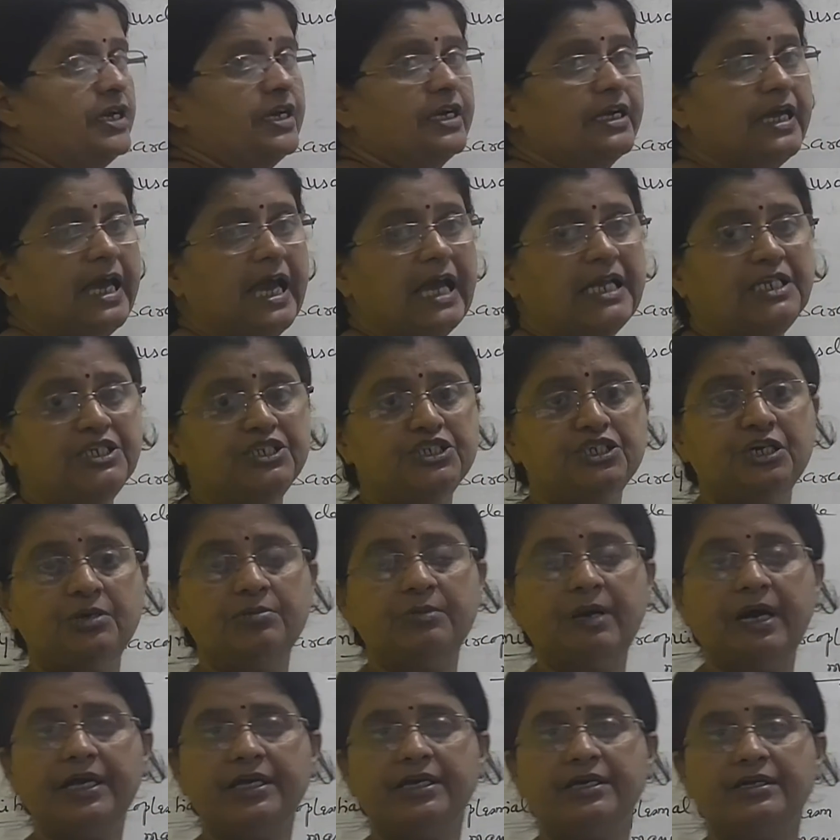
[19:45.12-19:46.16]
calcium
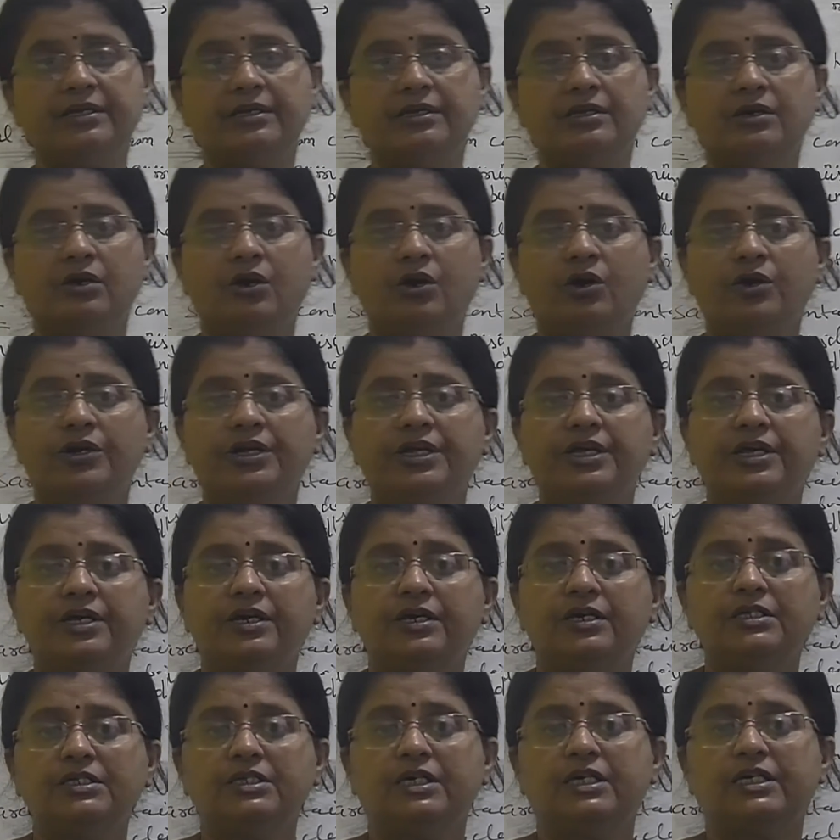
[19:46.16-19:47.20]
ion, or
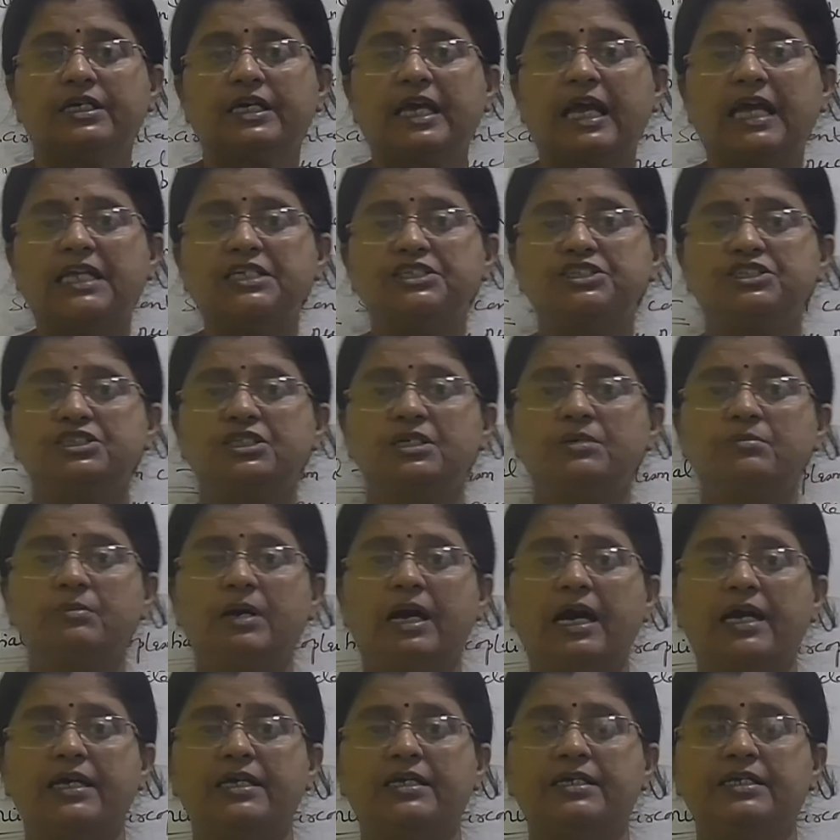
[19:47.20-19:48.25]
here the calcium
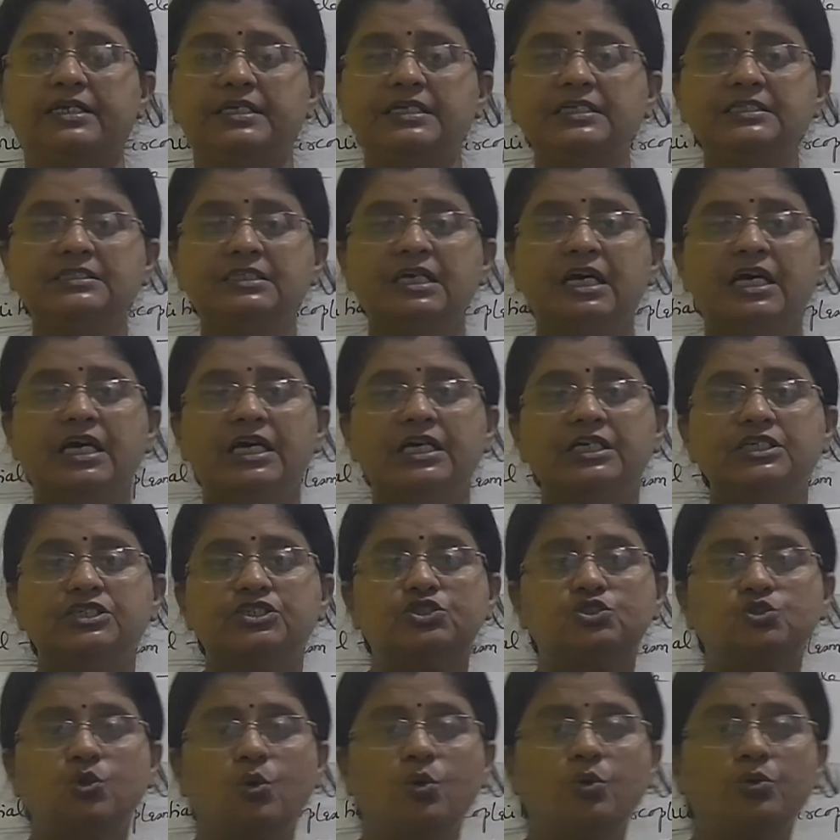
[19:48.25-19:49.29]
ion is
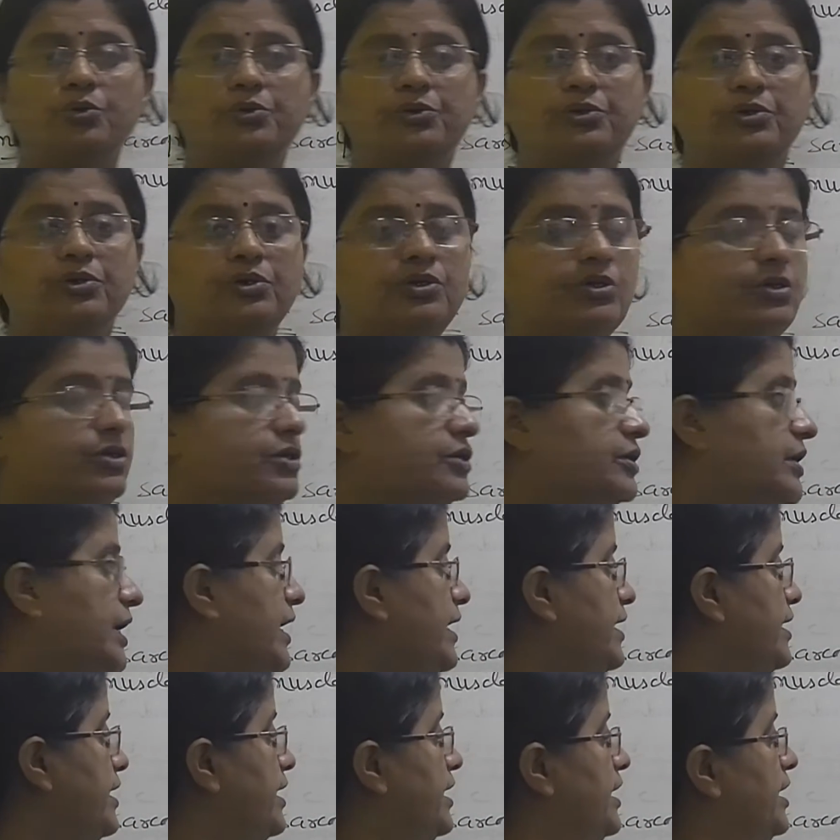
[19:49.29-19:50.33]
stored,
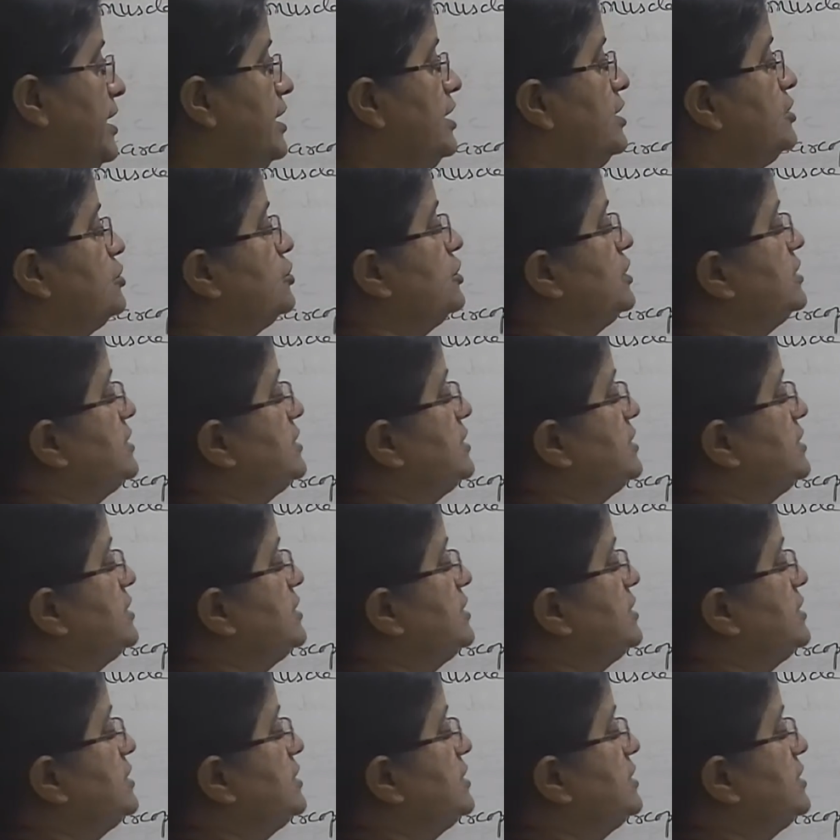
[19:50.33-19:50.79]
right? So the